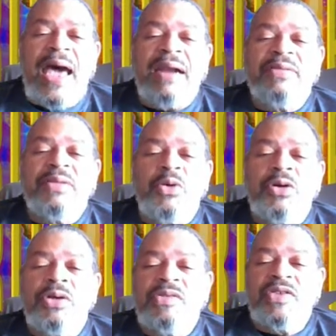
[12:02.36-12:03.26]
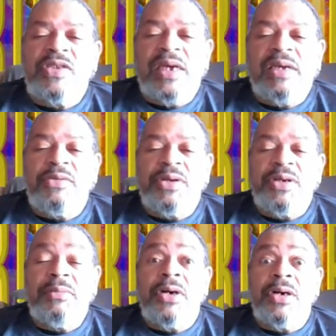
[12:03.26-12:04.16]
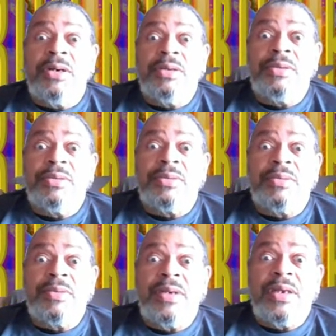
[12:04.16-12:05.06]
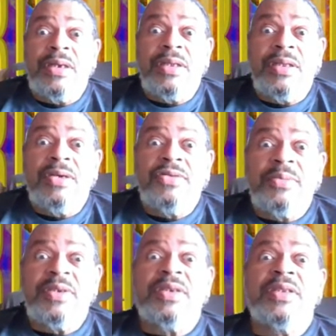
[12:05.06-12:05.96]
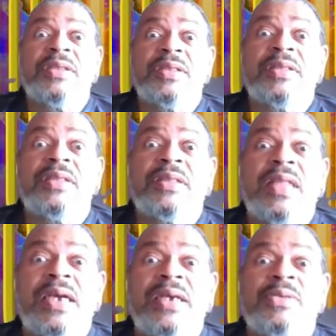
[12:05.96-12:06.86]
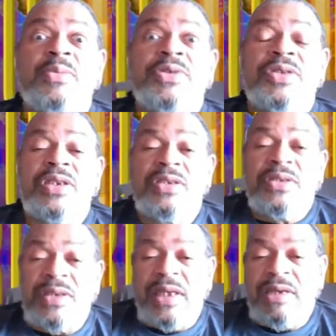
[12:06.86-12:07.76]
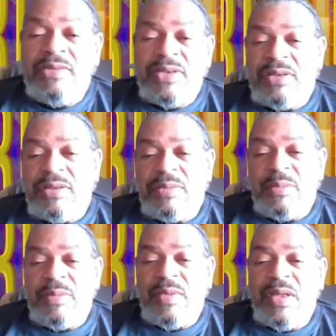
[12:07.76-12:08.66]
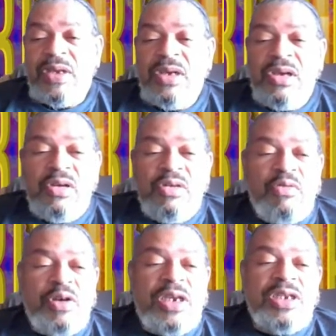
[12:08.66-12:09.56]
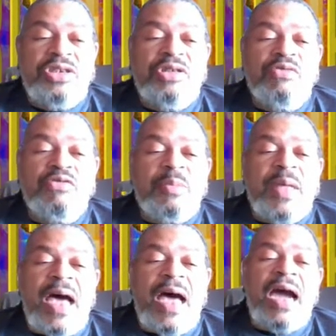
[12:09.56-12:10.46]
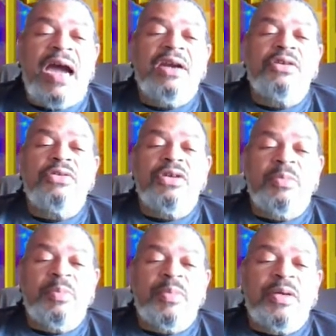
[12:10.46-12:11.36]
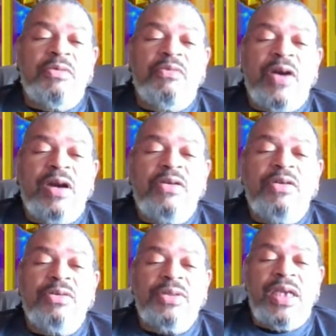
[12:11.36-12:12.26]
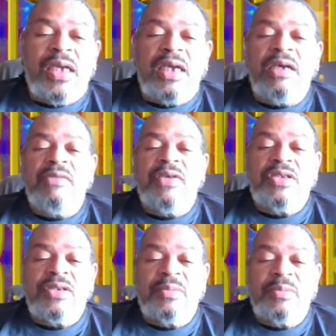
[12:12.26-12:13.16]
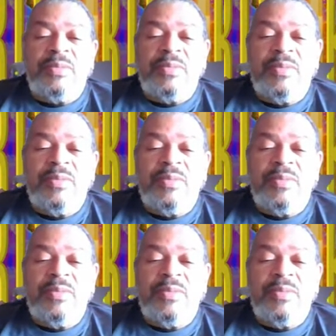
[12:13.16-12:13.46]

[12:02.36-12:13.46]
out of the world of slavery. Uh-oh. There's some things we're still slaves to. Freed you from the iron grip of Pharaoh, king of Egypt,